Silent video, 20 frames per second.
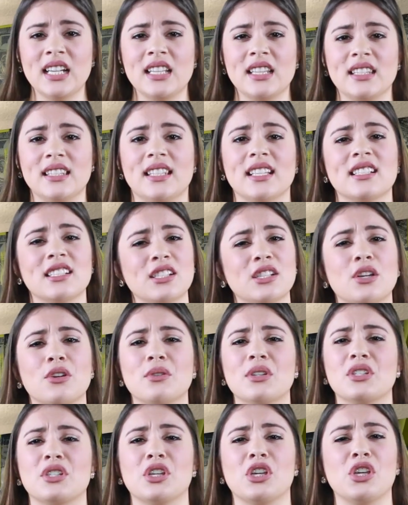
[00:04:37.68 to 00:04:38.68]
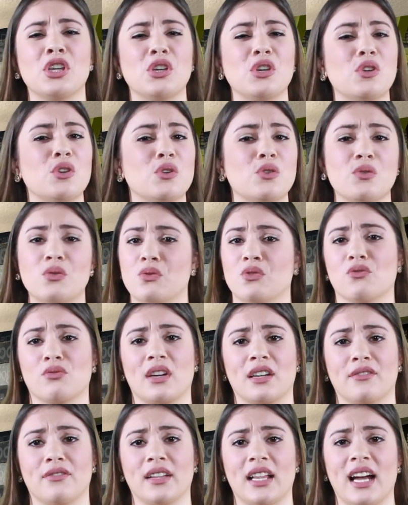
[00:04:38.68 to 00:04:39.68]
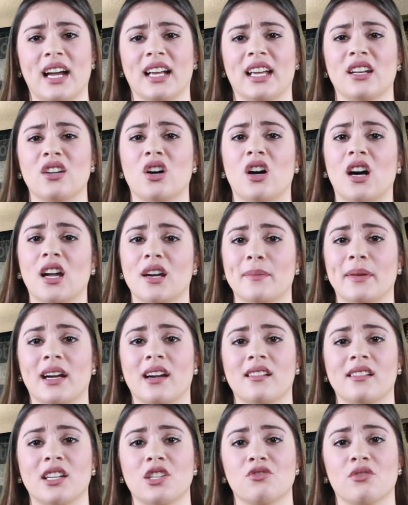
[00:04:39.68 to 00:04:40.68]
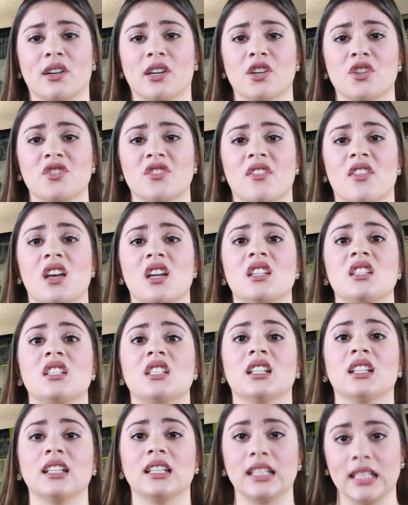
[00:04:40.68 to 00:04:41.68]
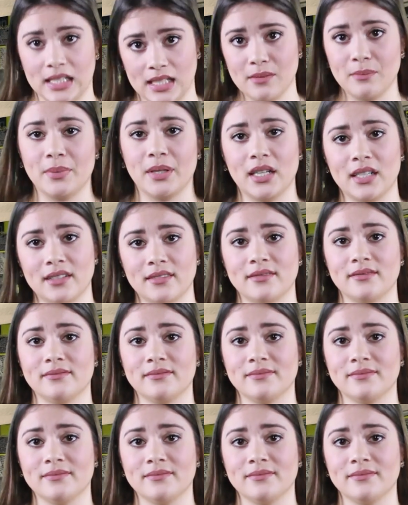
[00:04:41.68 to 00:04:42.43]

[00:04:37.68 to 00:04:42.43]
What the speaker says: This alone is a huge red flag and automatically triggers the delete button.